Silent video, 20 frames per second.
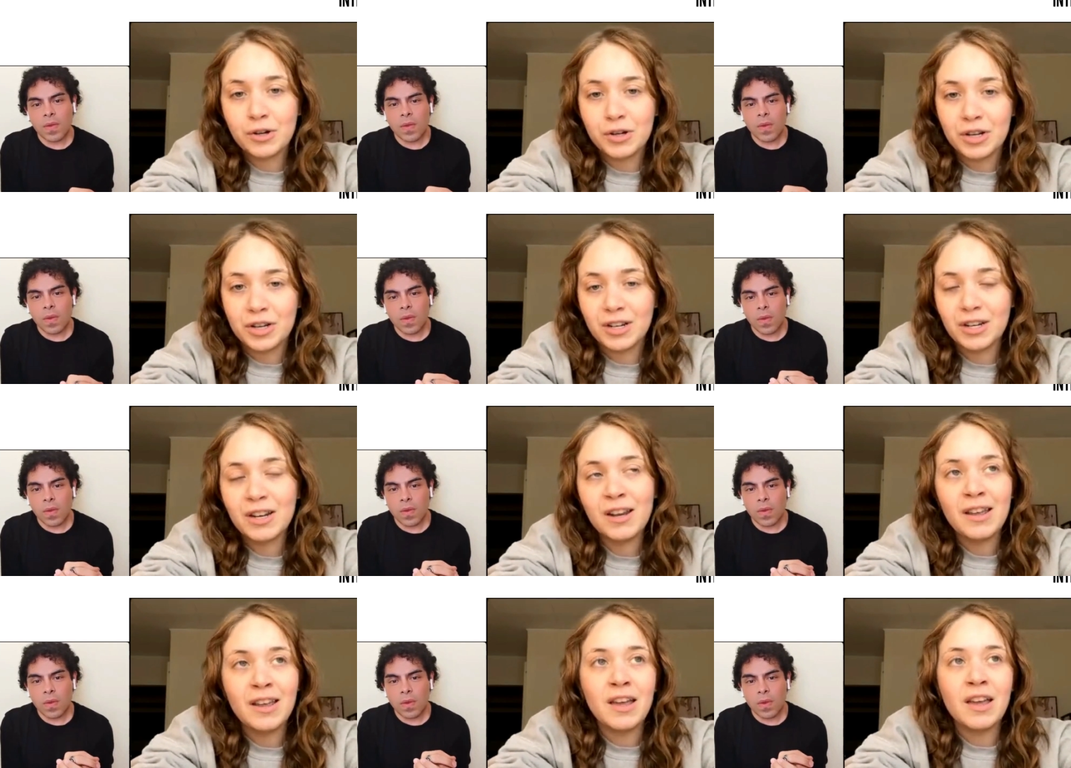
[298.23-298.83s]

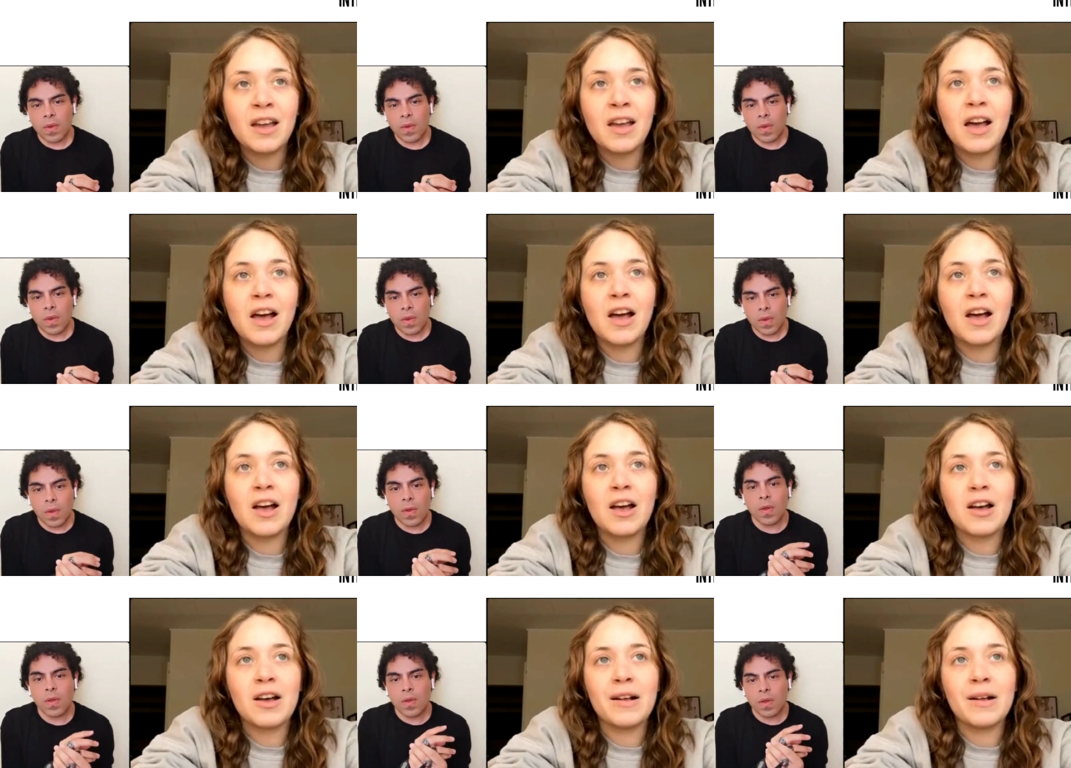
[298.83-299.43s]
Speaker 1: Mm-hmm.
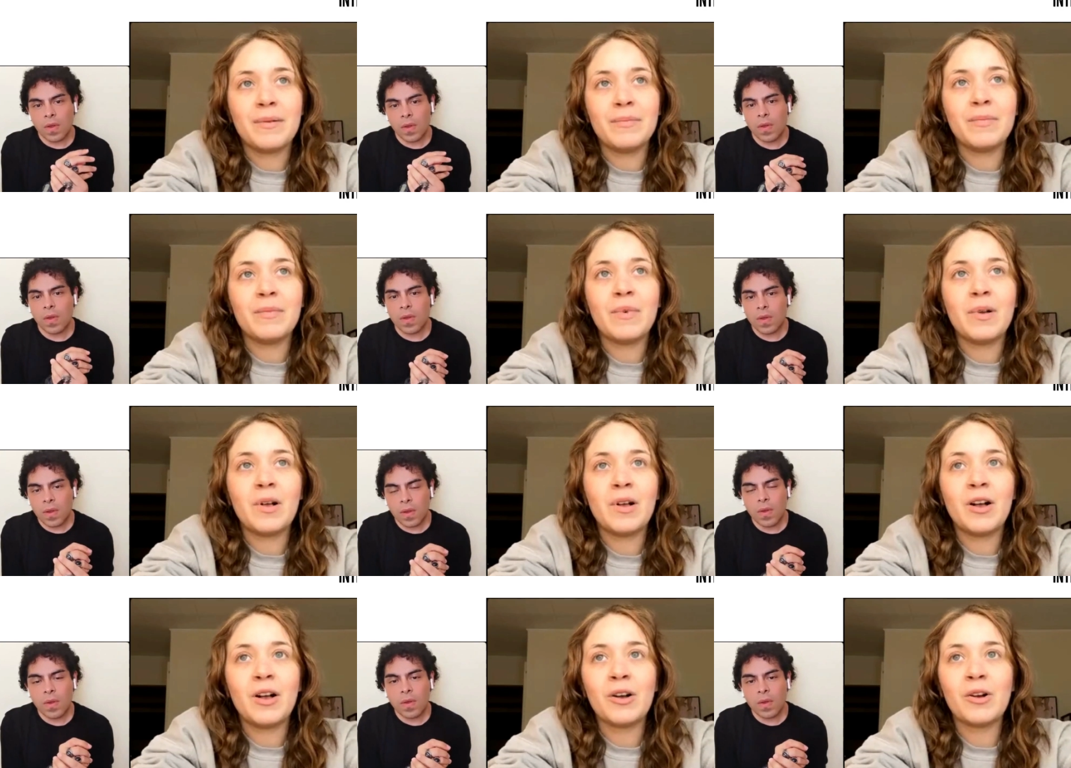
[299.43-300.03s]
Um, mm
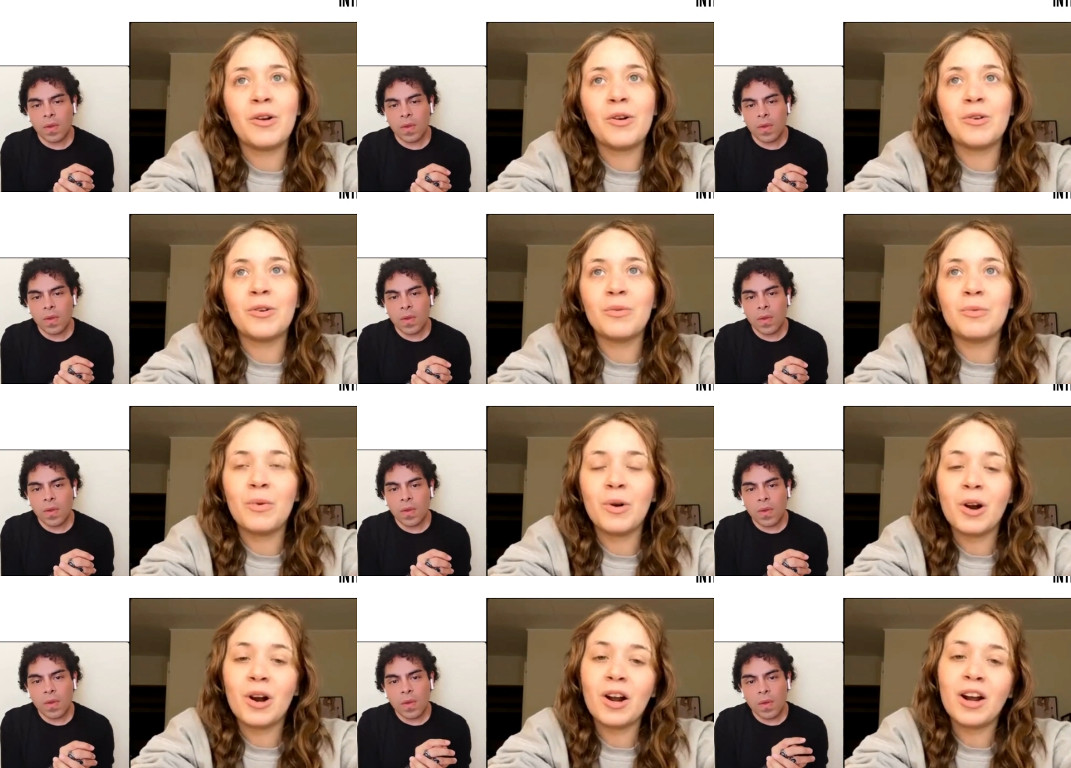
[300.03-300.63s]
-hmm. Go
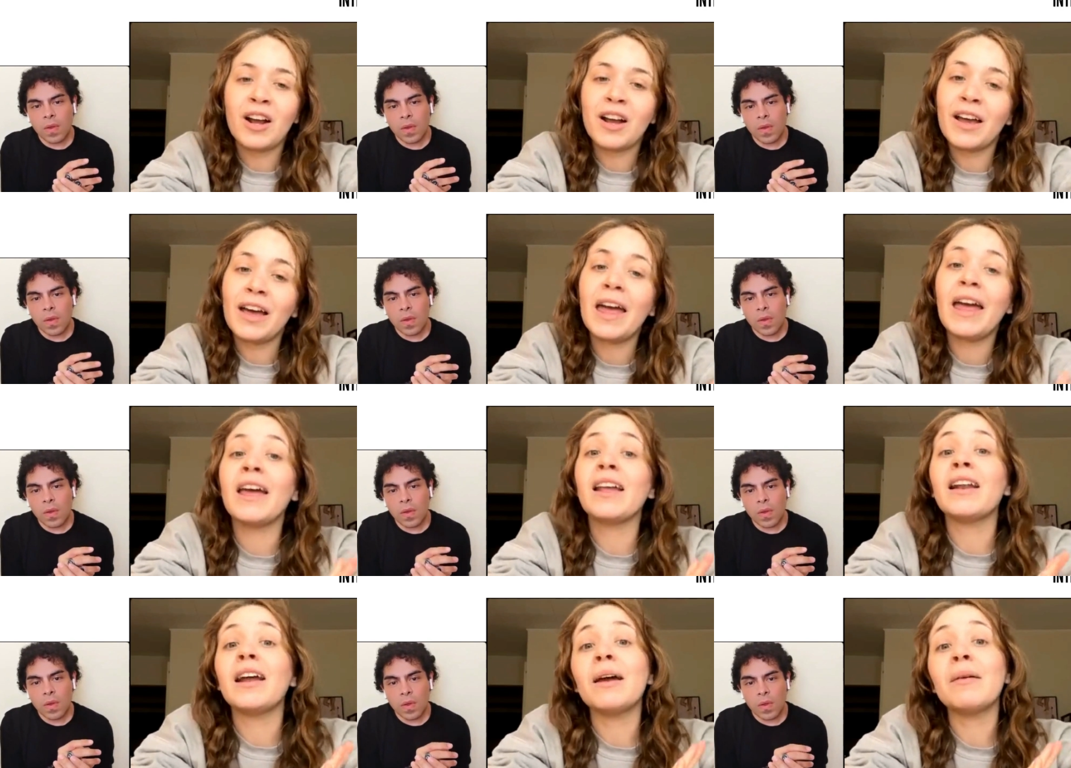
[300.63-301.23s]
to work,
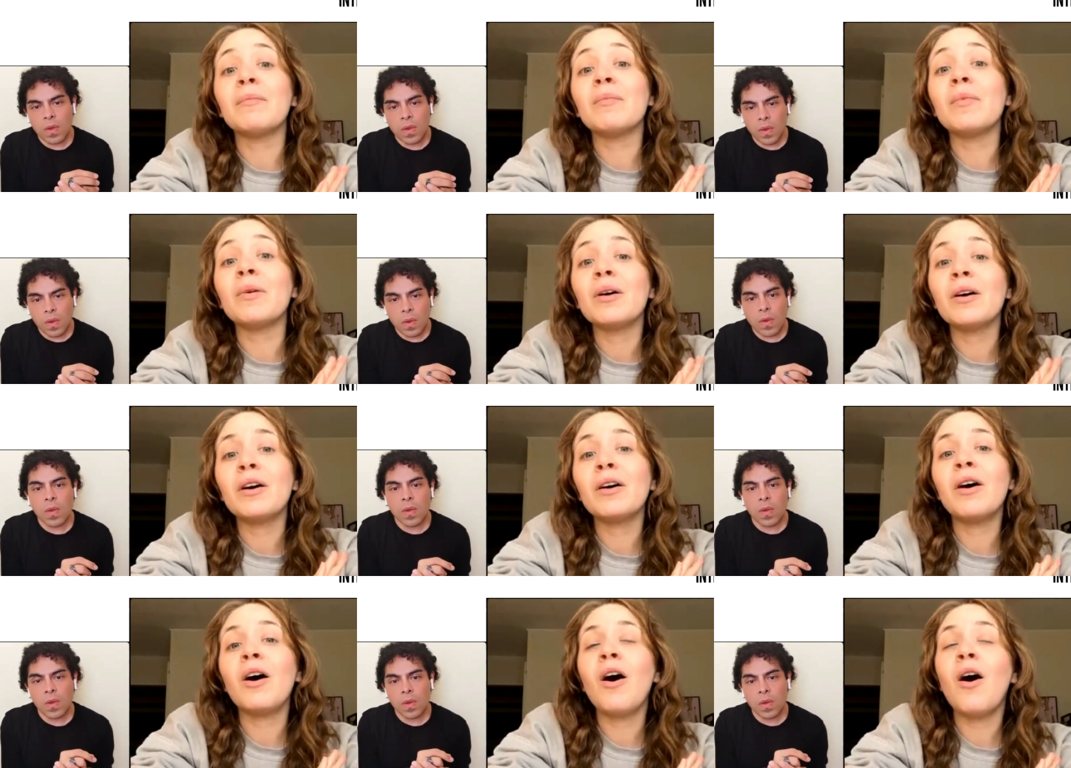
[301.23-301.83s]
and I'm
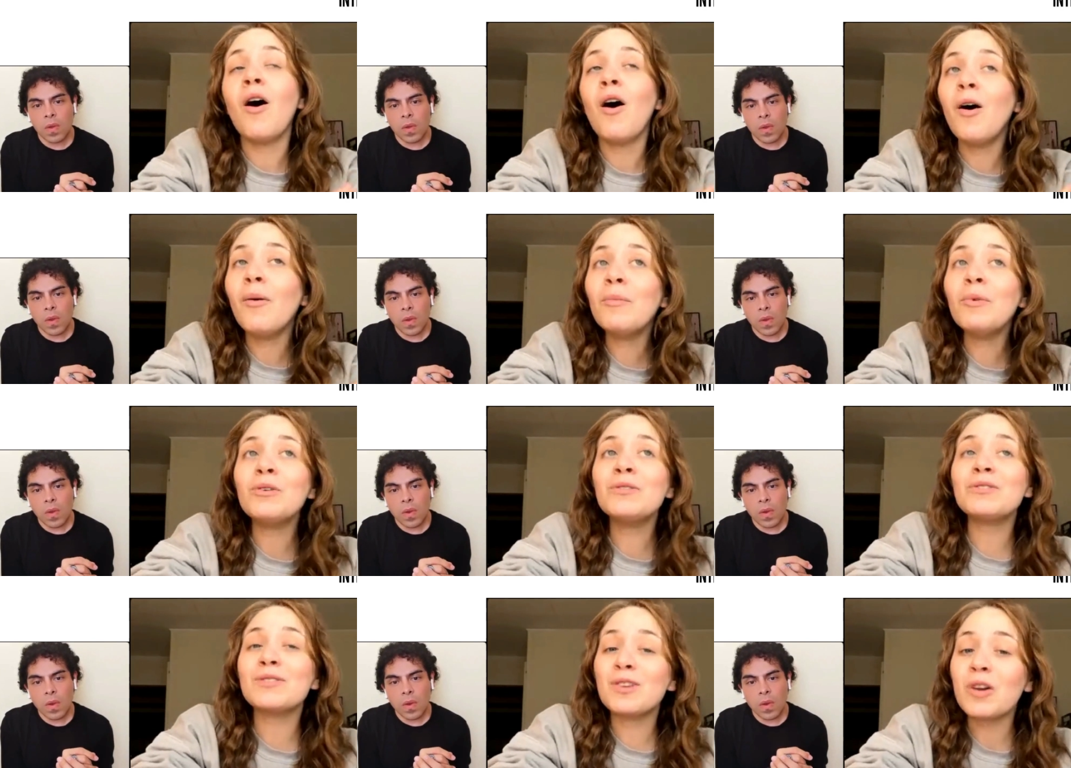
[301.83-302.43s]

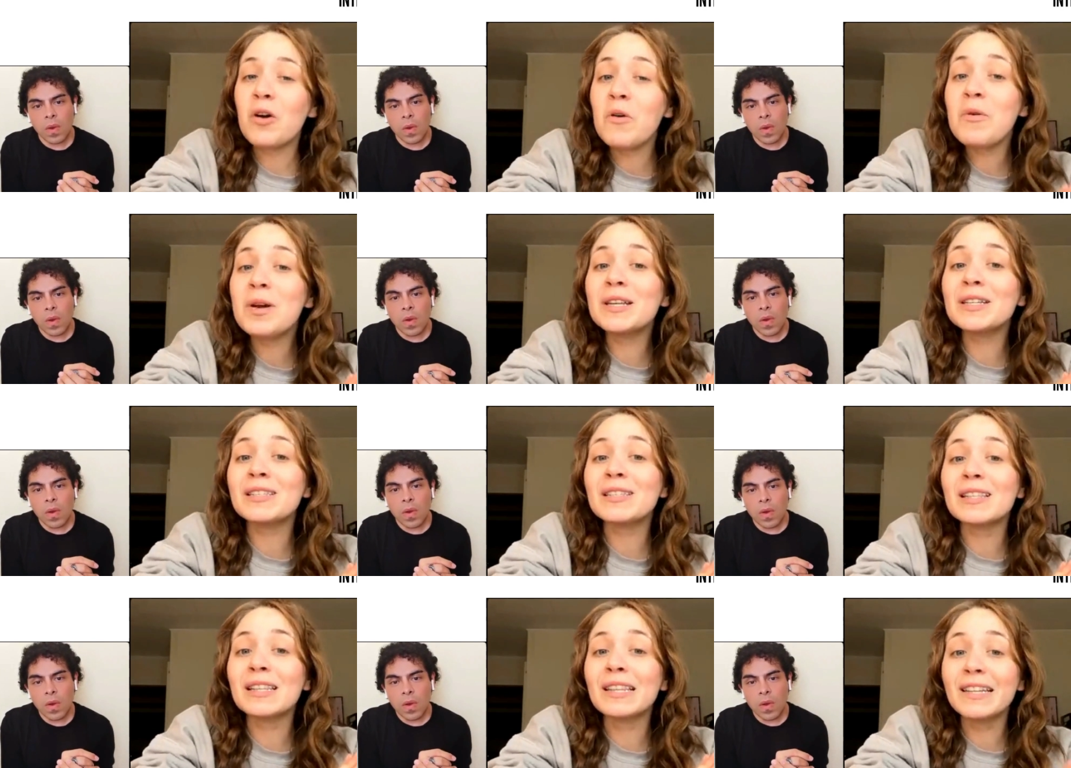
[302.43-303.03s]
almost
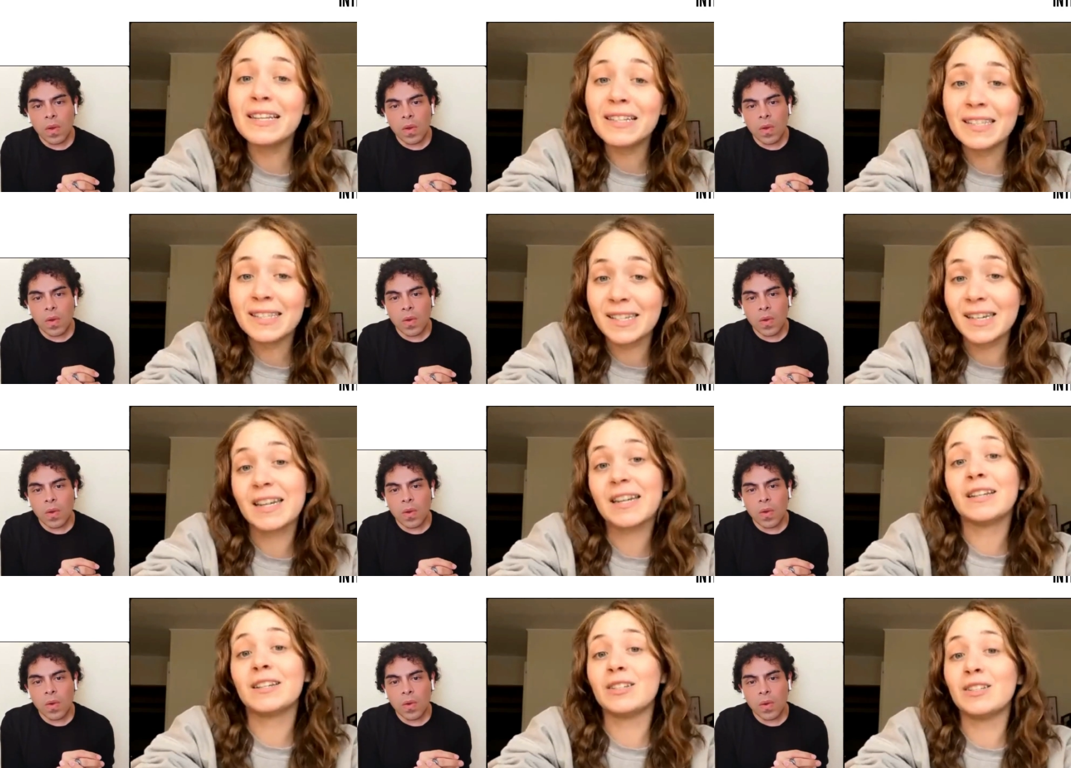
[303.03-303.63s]
always
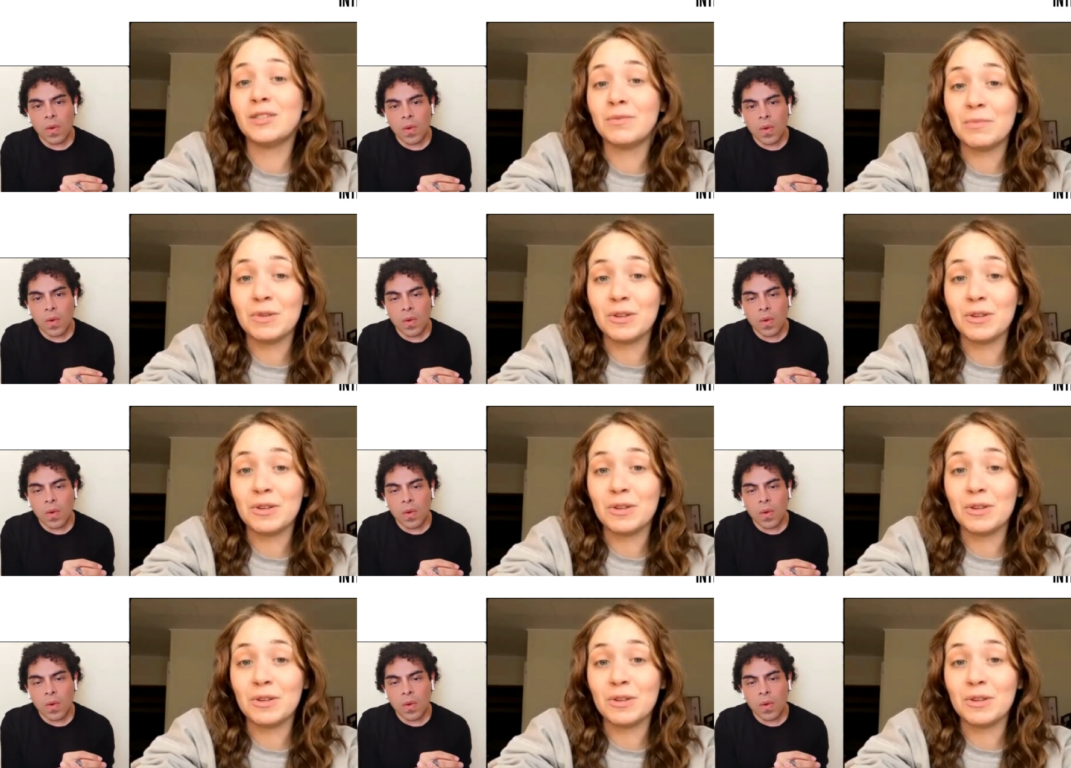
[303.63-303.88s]
listening to